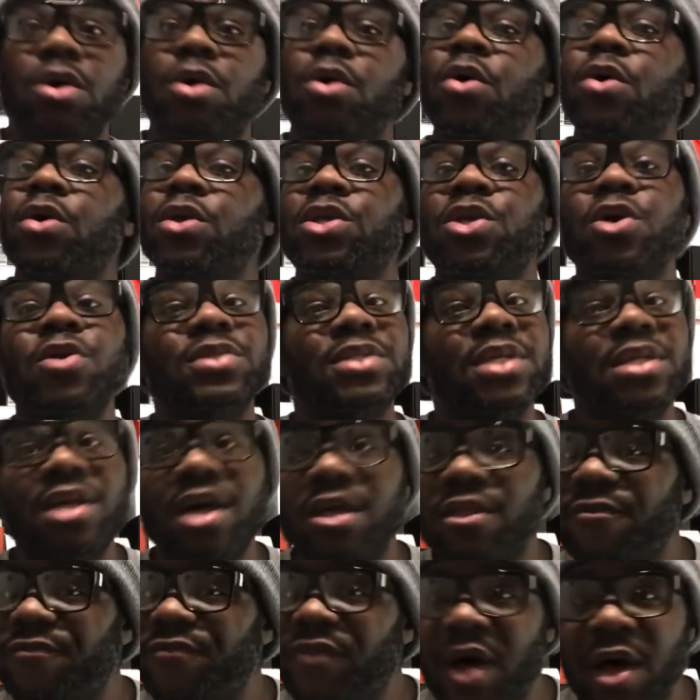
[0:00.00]
Or use
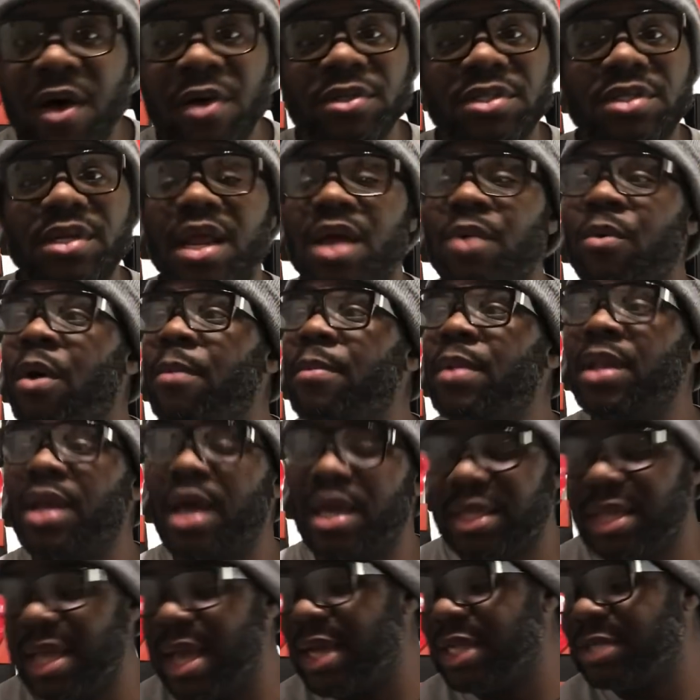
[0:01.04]
another phone so they won't be
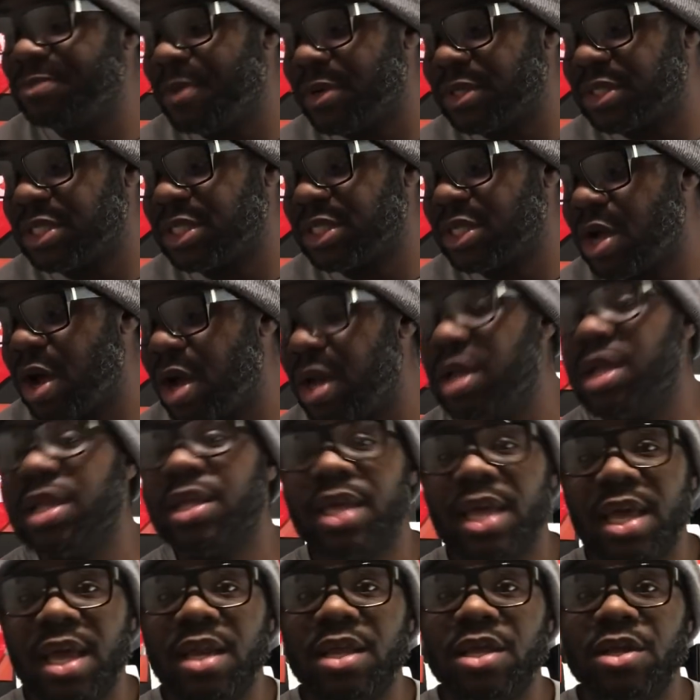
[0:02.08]
like, damn, this person's calling
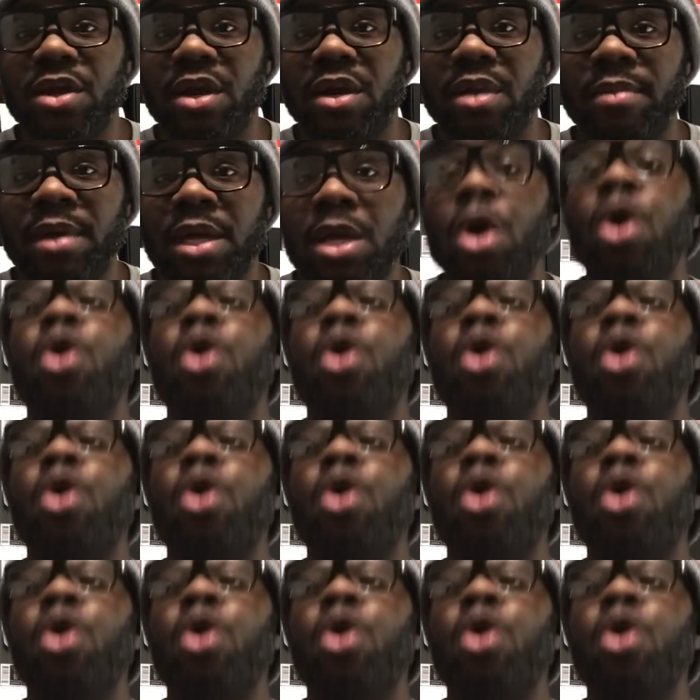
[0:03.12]
again. You know what I mean?